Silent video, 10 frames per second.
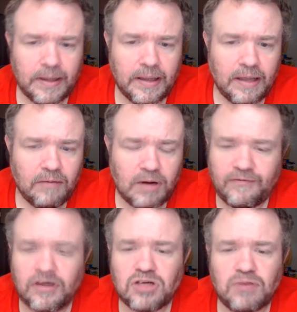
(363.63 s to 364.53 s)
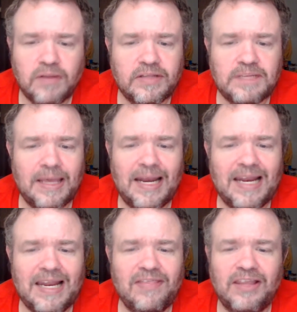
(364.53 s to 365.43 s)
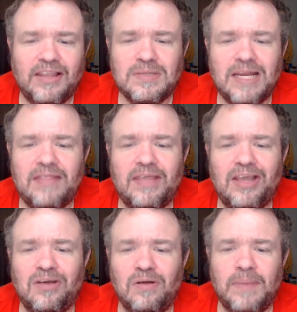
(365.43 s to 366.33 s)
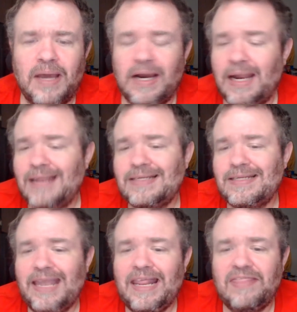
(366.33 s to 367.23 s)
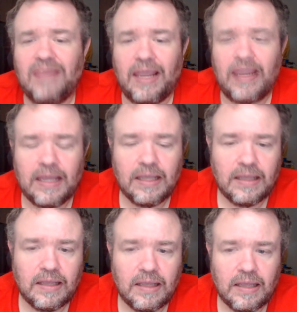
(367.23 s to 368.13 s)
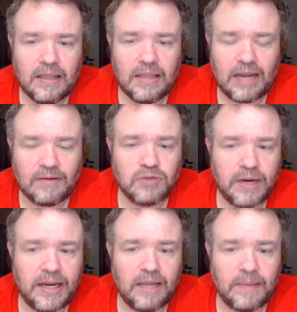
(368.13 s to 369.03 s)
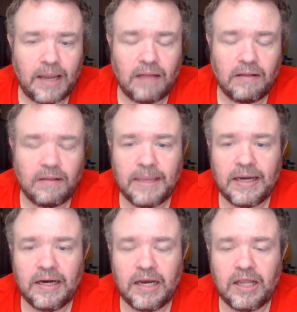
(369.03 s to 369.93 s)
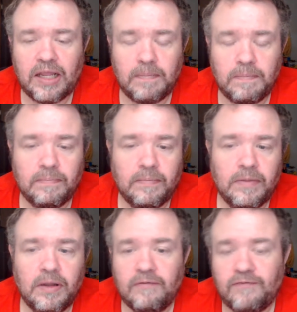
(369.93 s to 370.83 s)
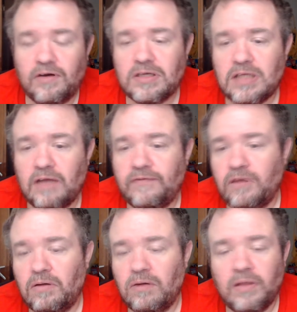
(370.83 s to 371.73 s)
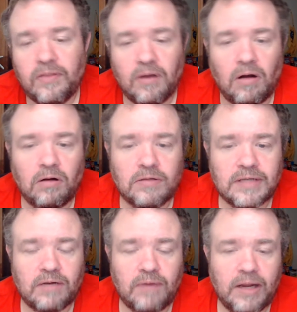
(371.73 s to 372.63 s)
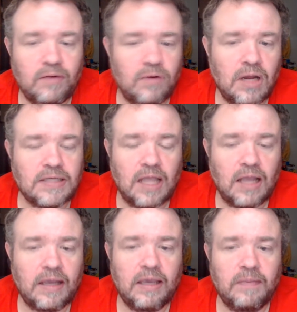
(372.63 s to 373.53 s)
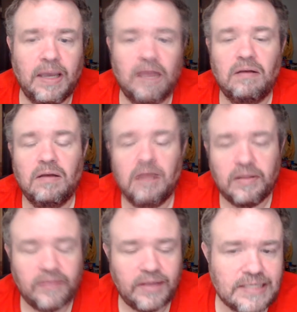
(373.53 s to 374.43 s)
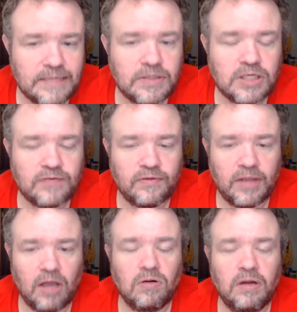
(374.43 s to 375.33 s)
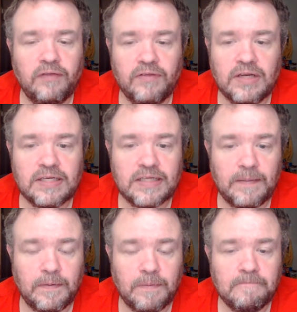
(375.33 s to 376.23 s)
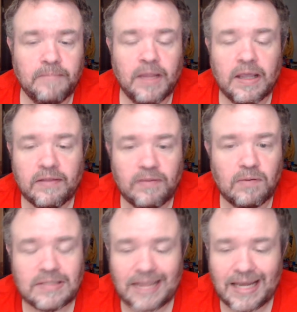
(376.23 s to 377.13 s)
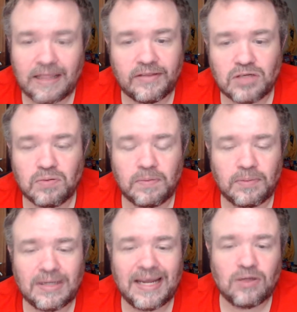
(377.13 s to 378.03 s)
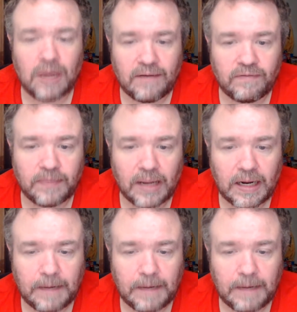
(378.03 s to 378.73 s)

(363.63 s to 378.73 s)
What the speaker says: When I first read this plan, I didn't think there was anything good about it. I didn't see anything that I was reading about that made it any good. First off, though, the articles I read were not talking about the exemptions for the elderly and the disabled. They were saying that this would pertain to everybody.